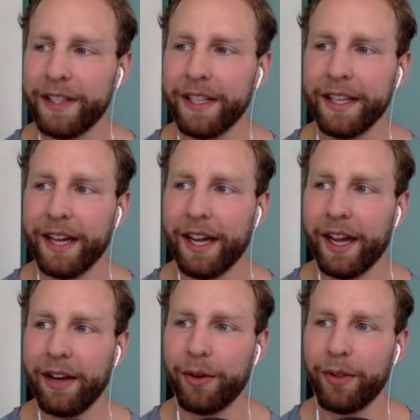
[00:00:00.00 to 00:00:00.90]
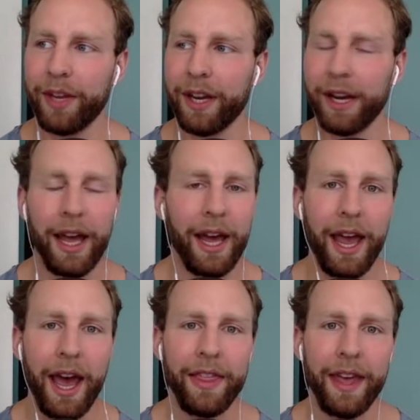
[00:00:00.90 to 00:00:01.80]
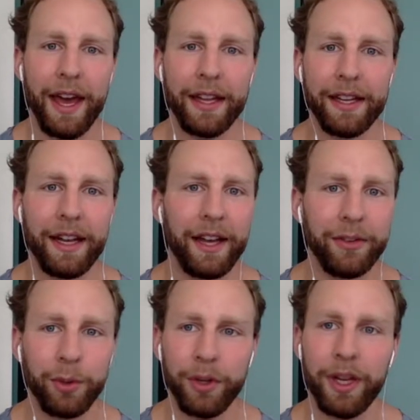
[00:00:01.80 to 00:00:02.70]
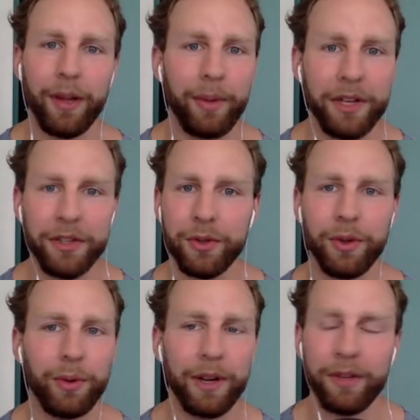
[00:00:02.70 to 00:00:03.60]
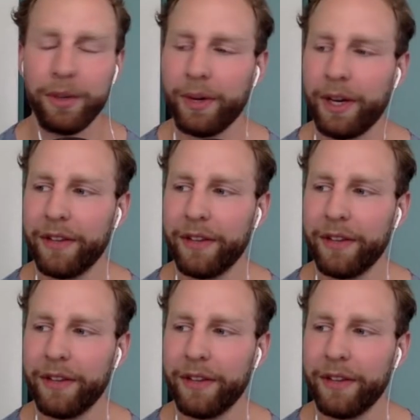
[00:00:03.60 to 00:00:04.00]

I don't think I had that in high school, in elementary school, wherever it was.